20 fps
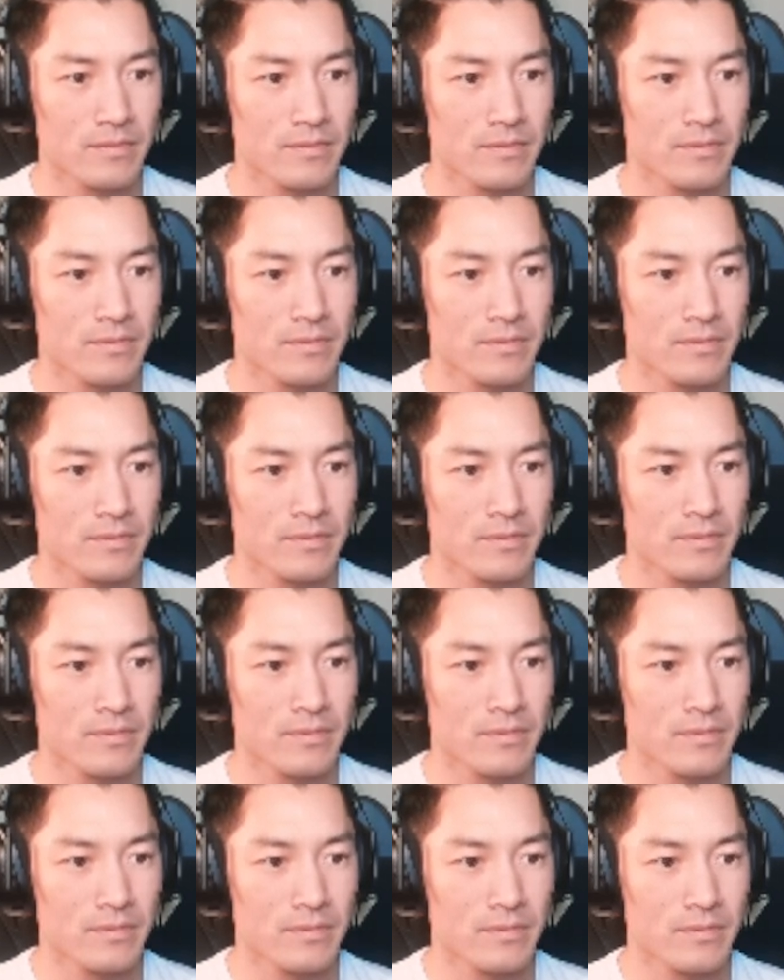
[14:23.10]

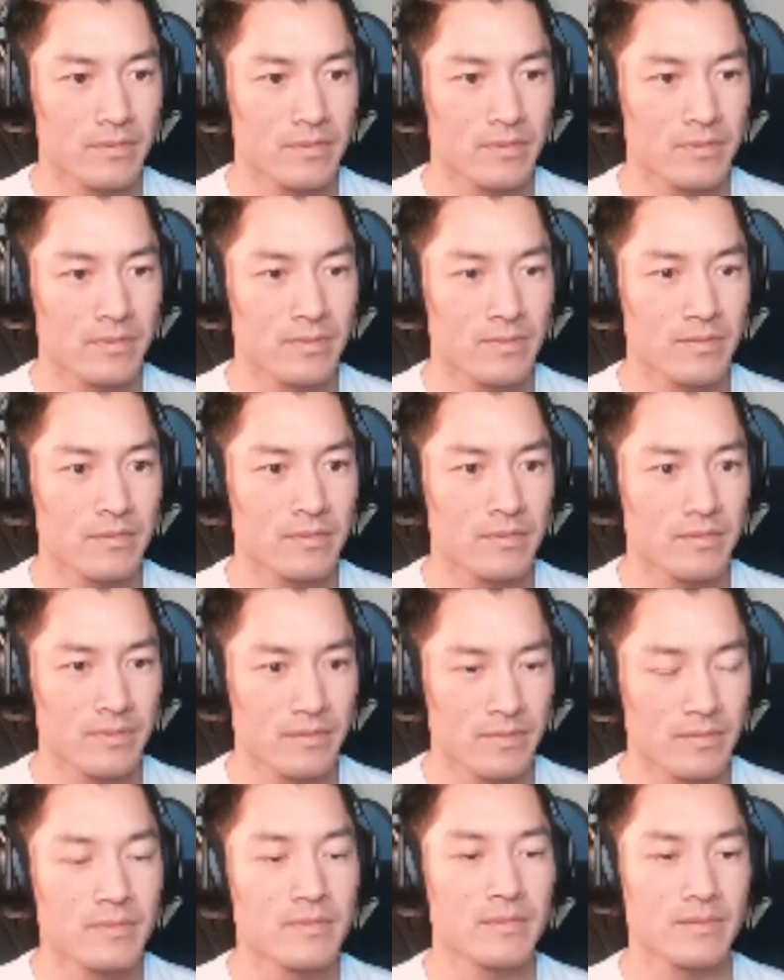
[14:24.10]

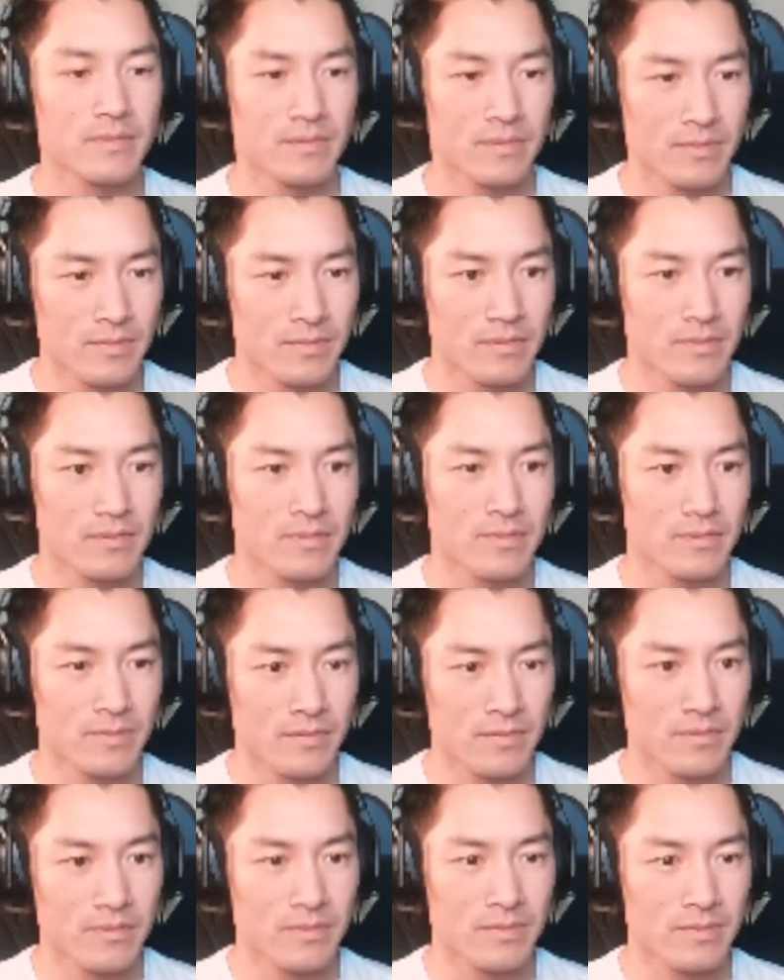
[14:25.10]

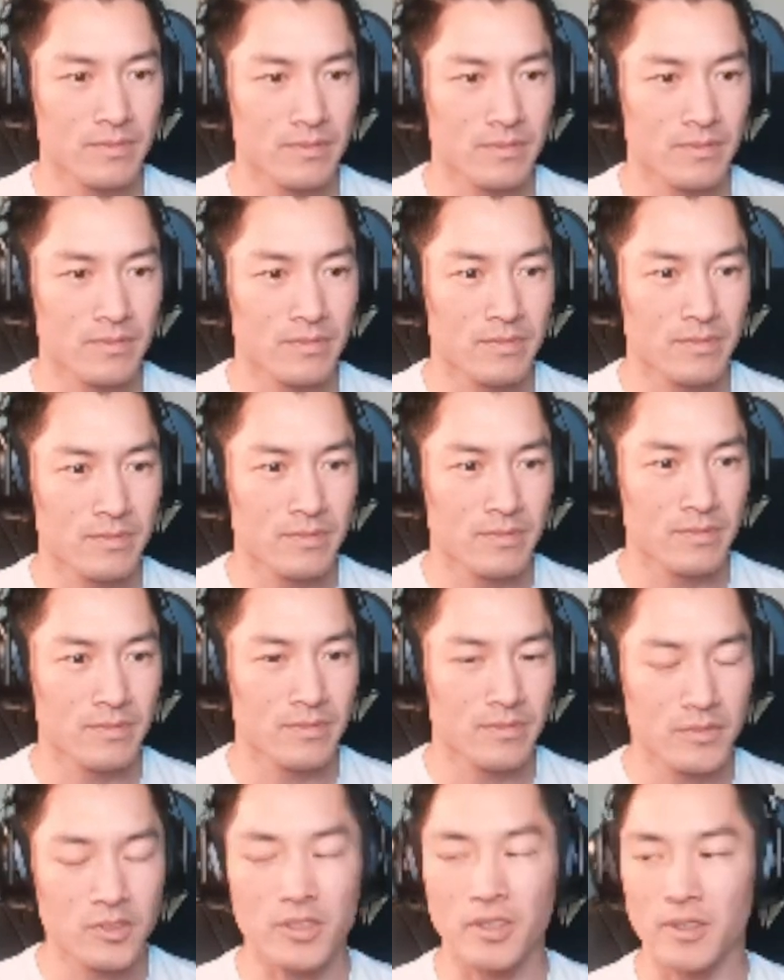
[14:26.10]

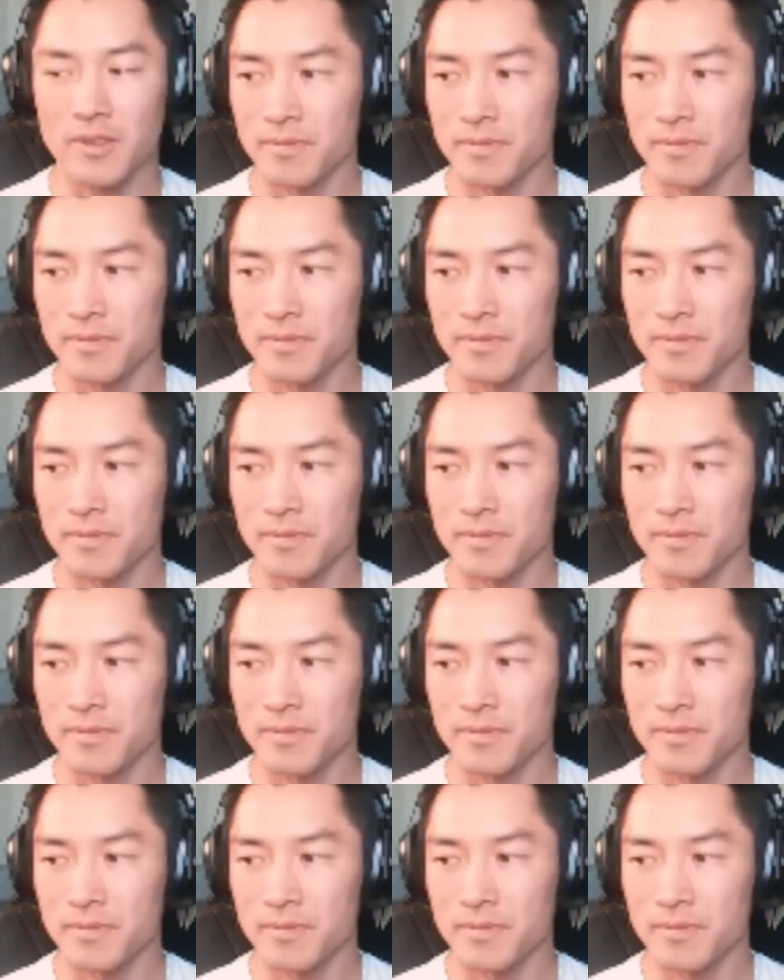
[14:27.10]
(silent)